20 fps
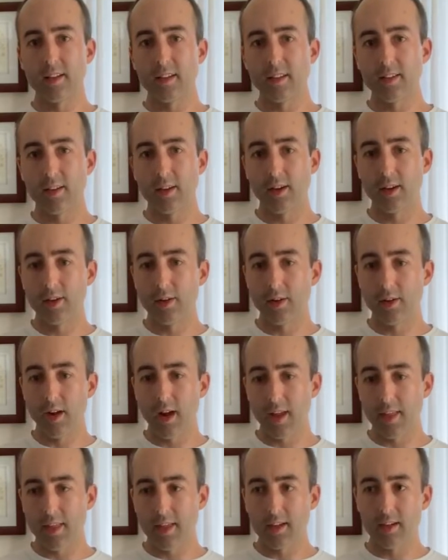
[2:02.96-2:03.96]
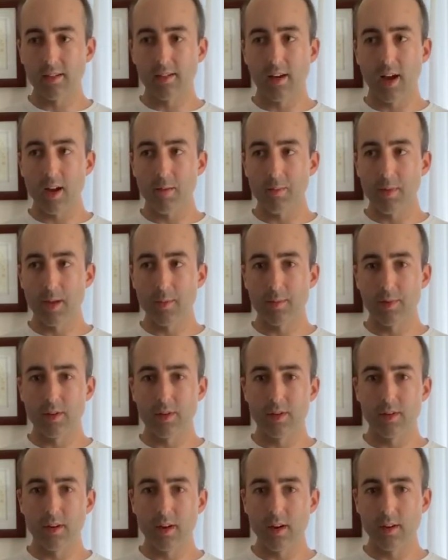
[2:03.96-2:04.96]
So I think a lot of
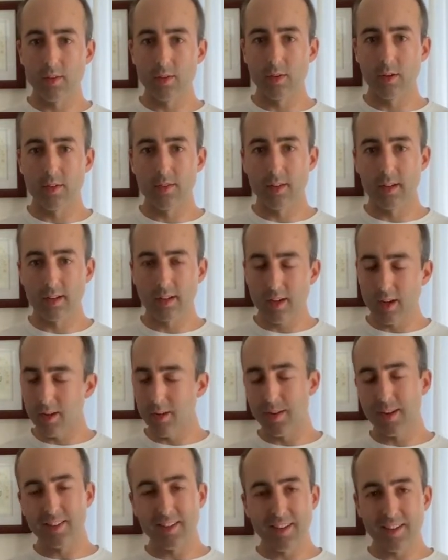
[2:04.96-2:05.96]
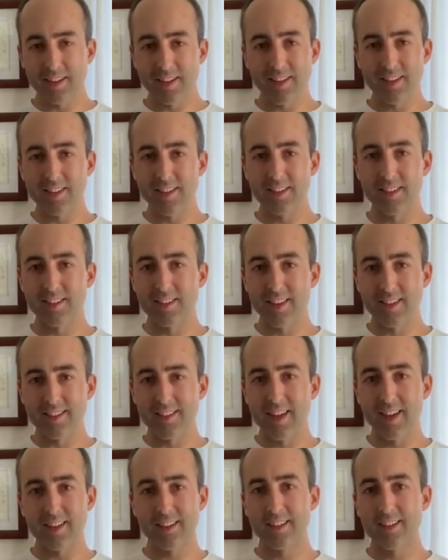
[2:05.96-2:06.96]
people are sort of like, oh, 18 liters, that's
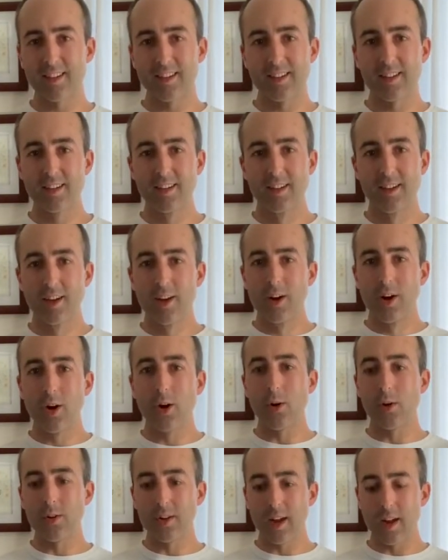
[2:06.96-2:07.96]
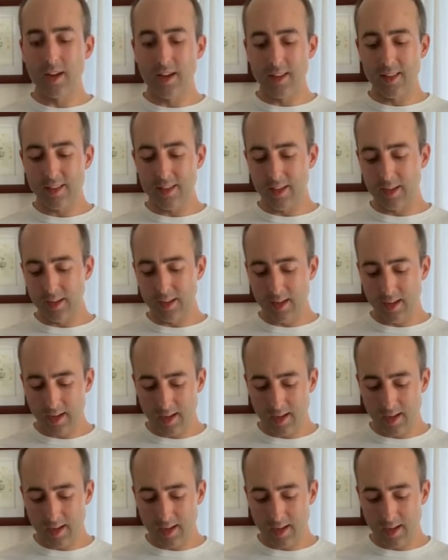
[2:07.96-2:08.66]
not gonna hold anything.